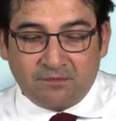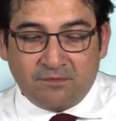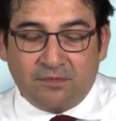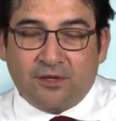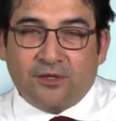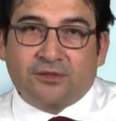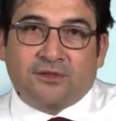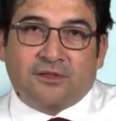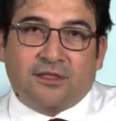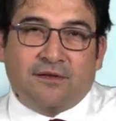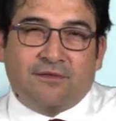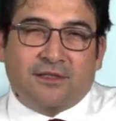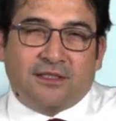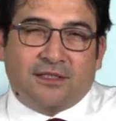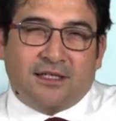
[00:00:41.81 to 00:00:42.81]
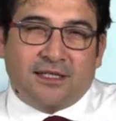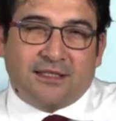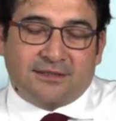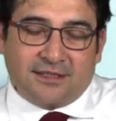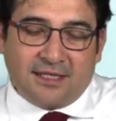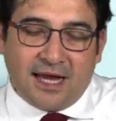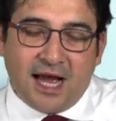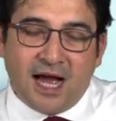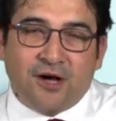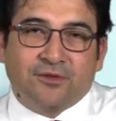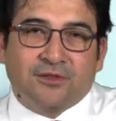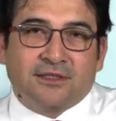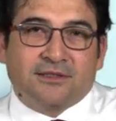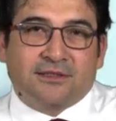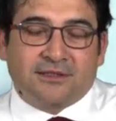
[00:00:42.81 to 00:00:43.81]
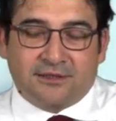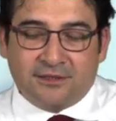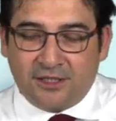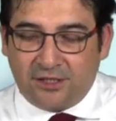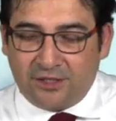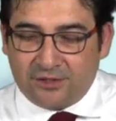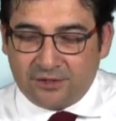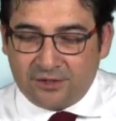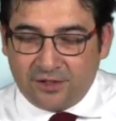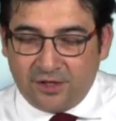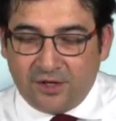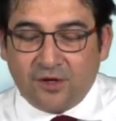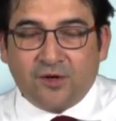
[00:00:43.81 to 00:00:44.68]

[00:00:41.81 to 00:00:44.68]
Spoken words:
but nevertheless, how this is done